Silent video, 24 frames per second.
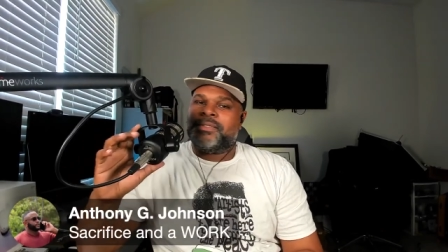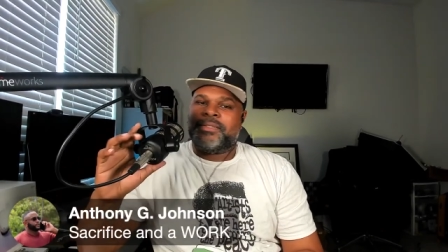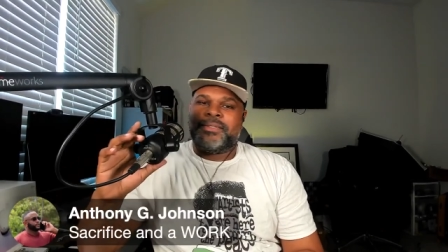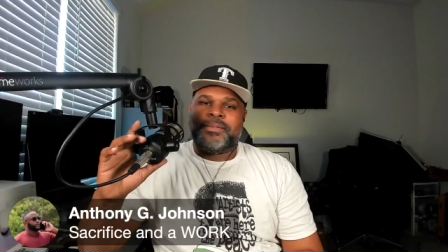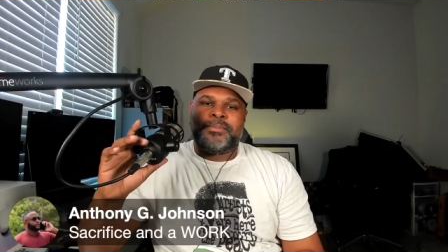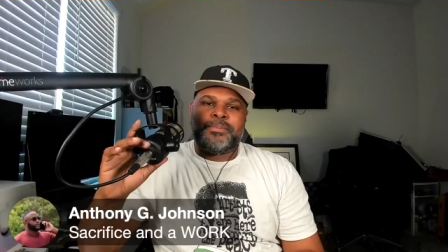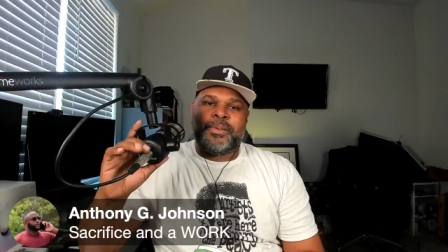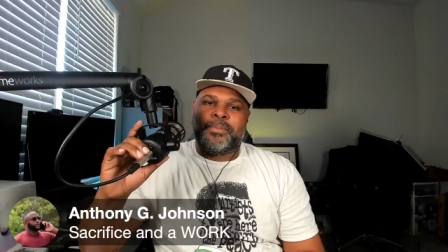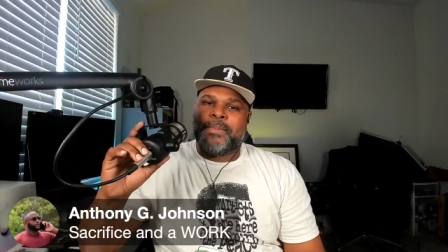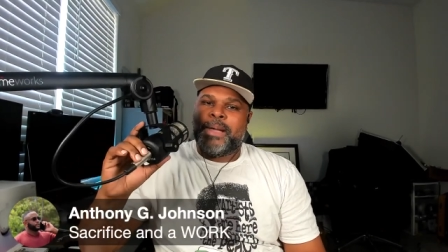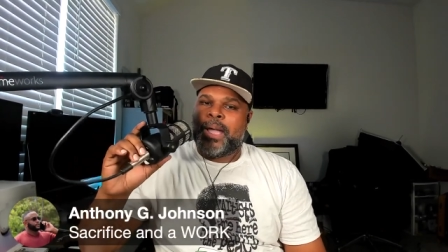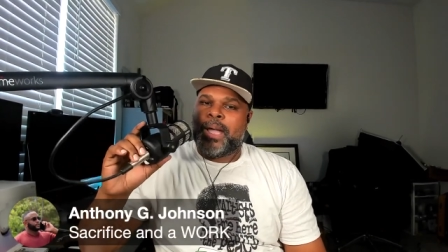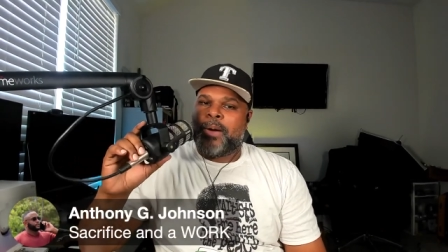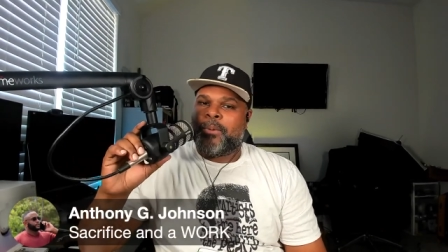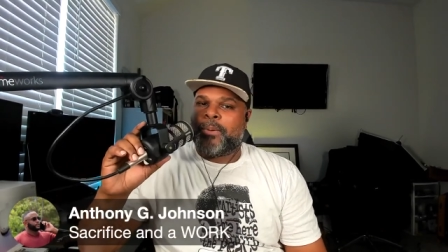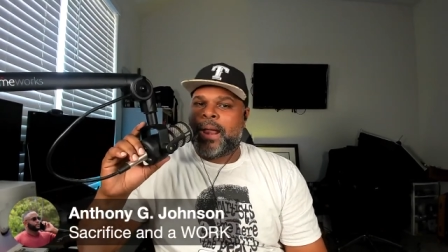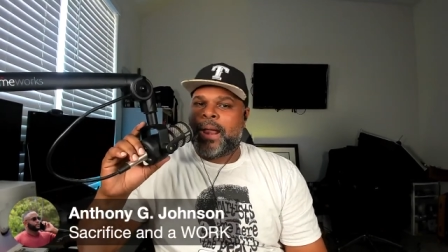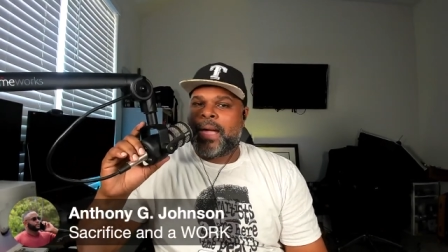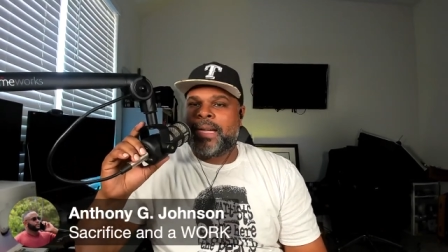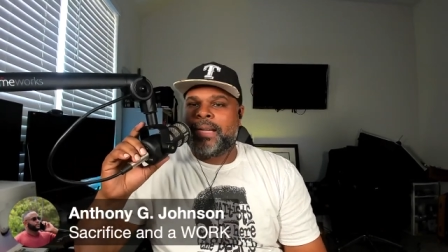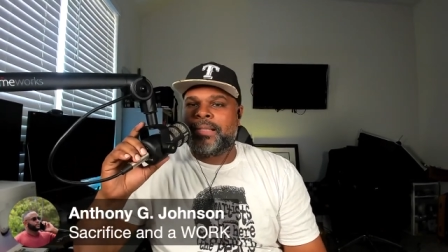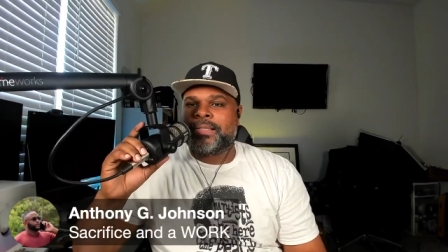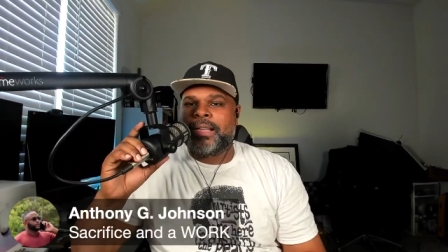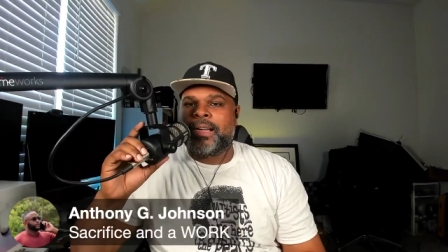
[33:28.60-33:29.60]
But man, when
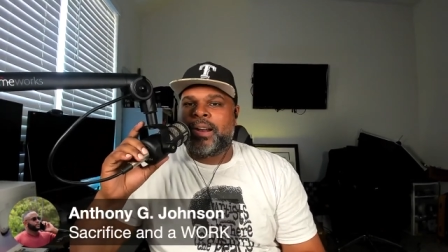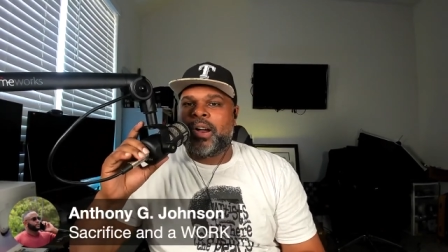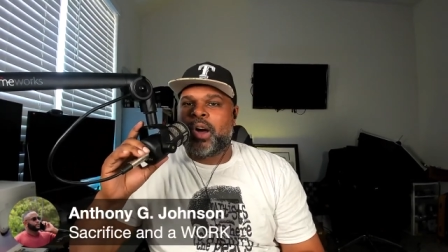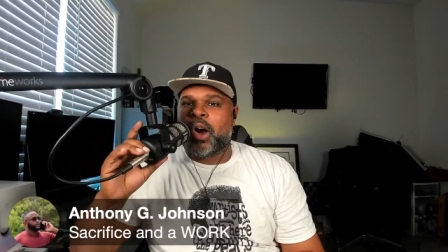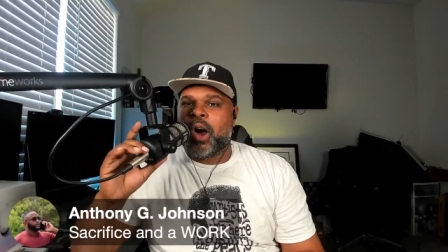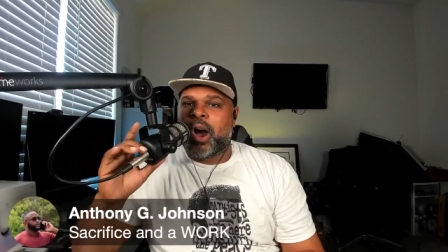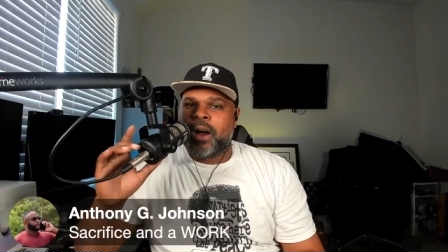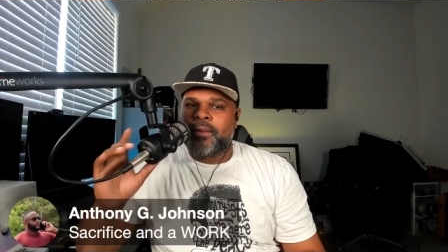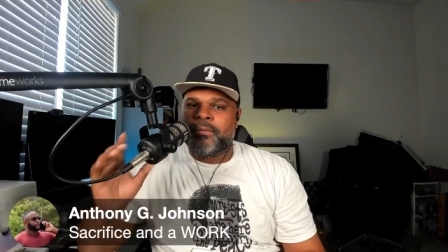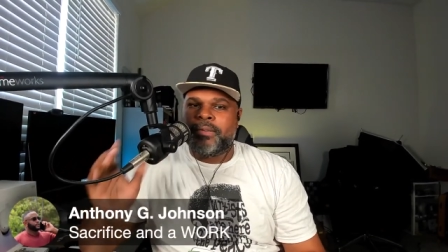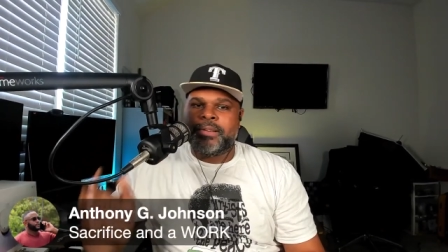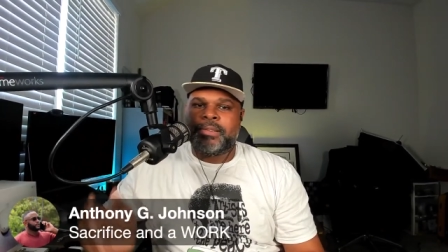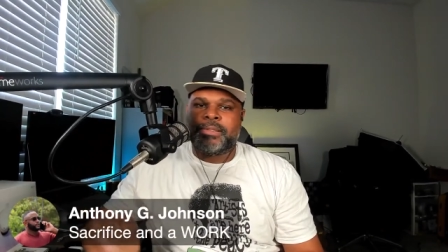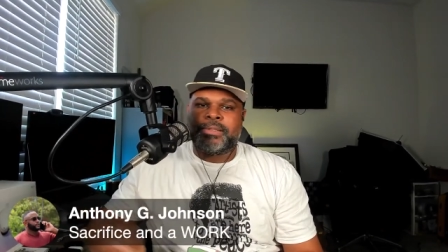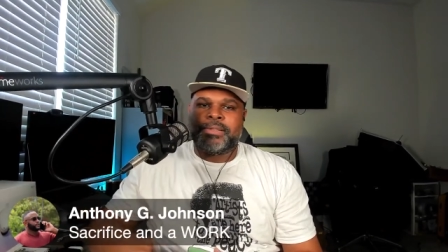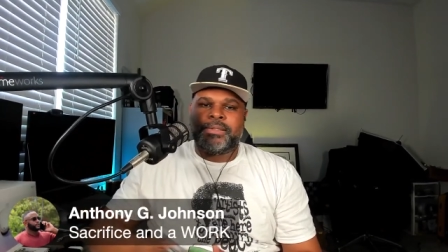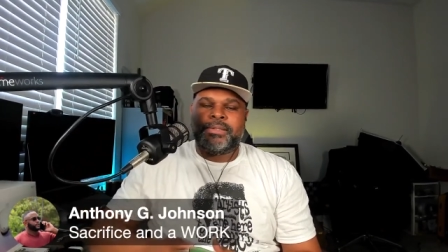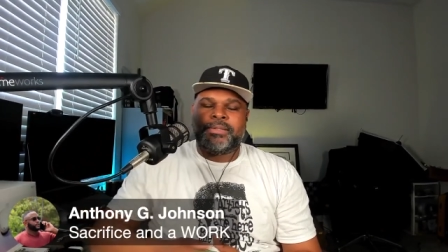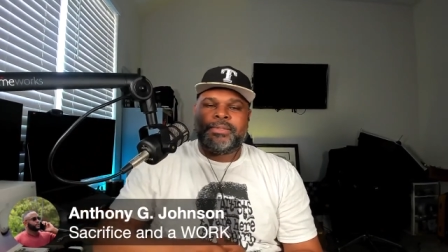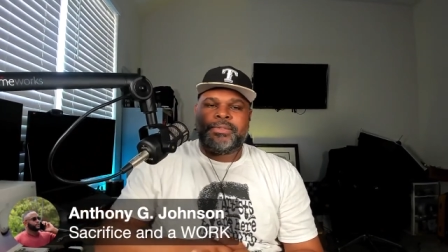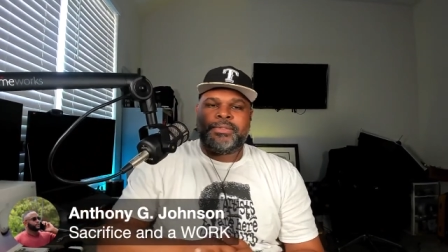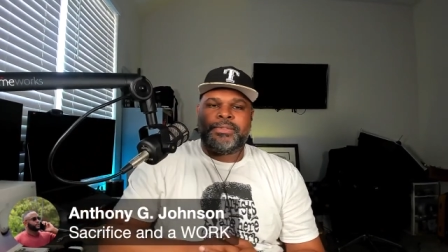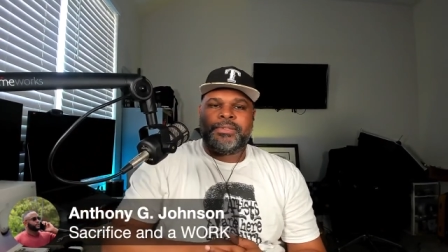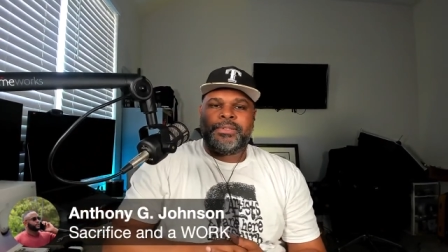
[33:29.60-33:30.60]
I get that harvest,
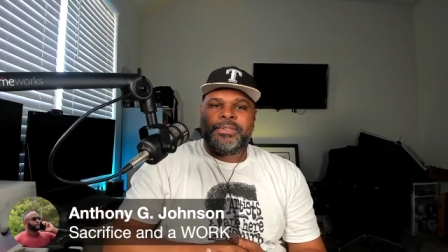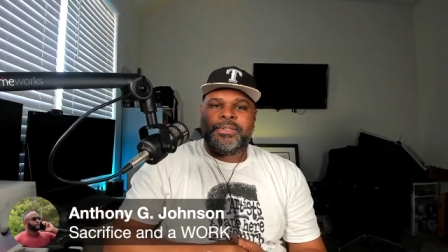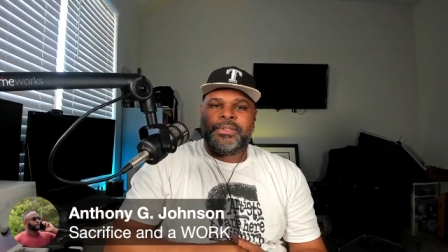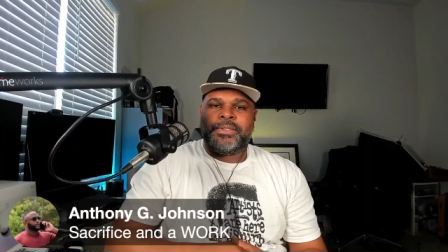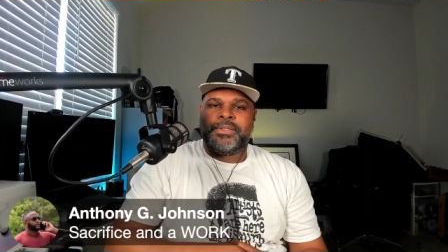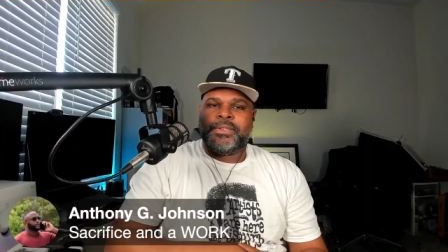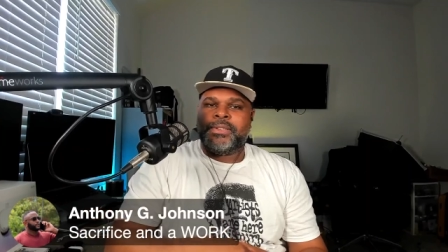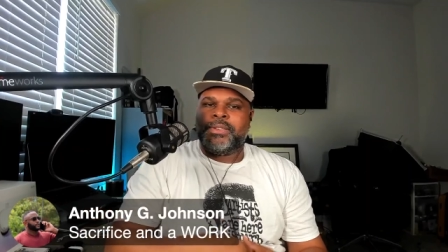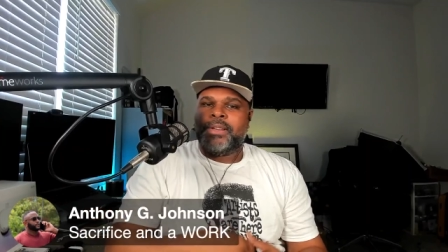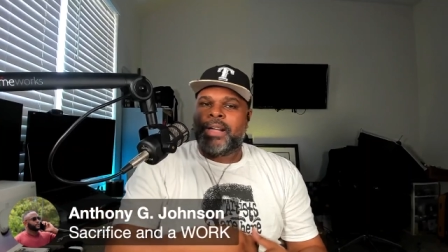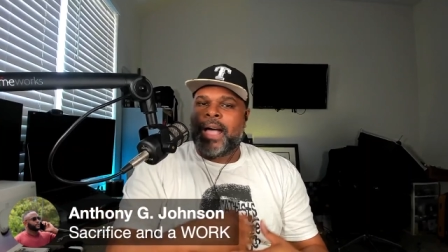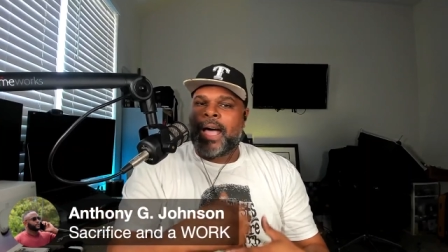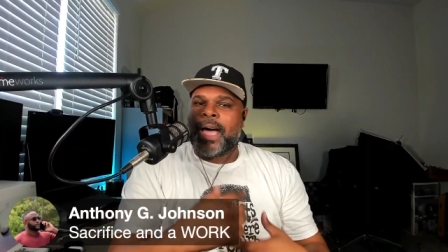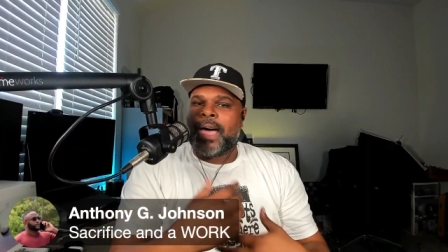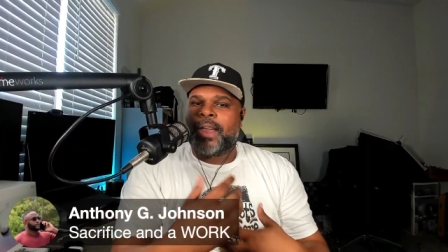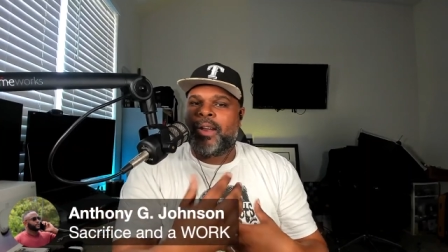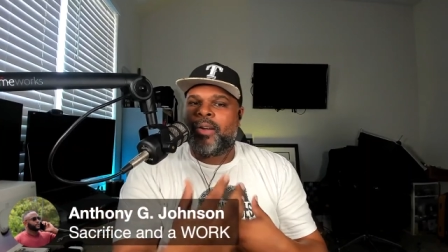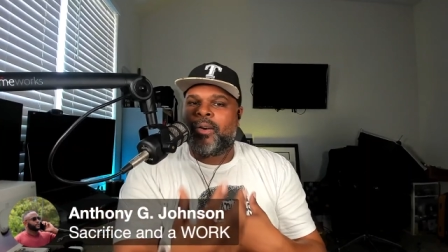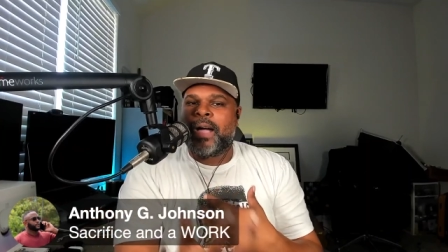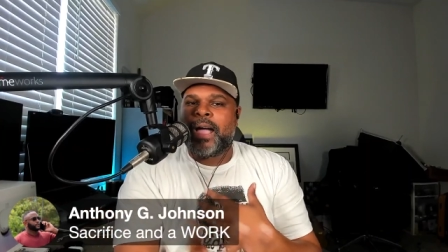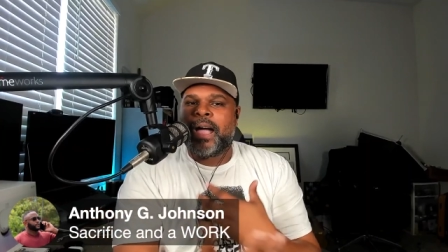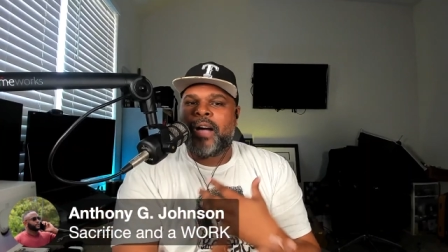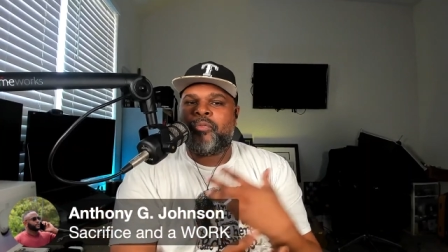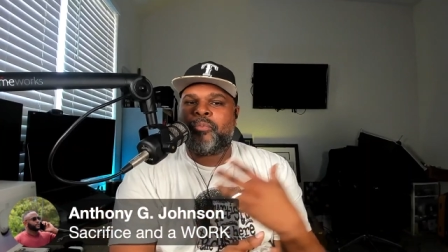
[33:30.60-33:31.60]
I
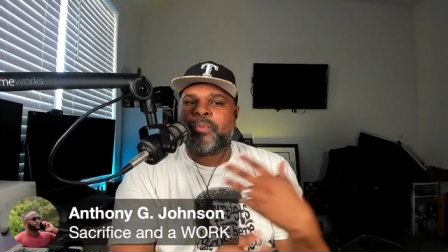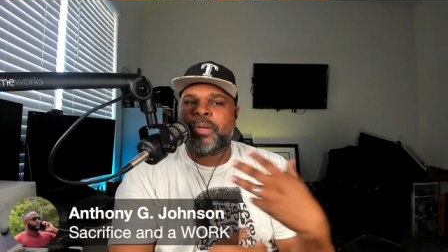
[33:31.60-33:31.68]
don't have